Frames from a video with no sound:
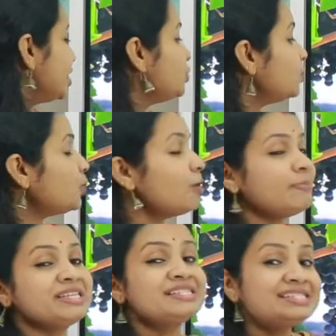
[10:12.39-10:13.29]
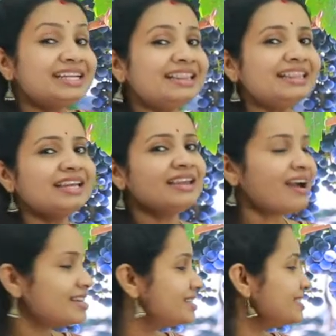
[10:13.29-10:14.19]
Europe is still the
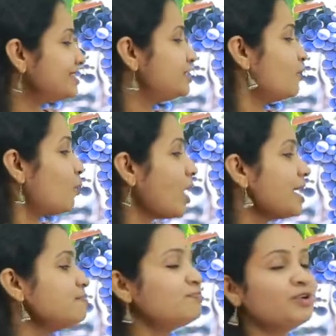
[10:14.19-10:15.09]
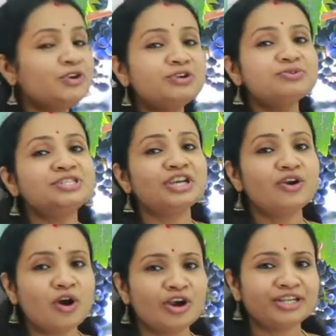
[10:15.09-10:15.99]
largest wine producing
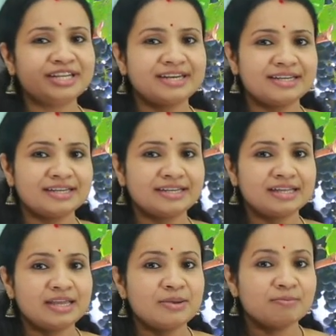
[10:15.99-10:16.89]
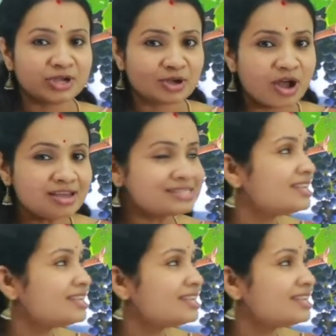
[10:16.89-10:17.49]
continent because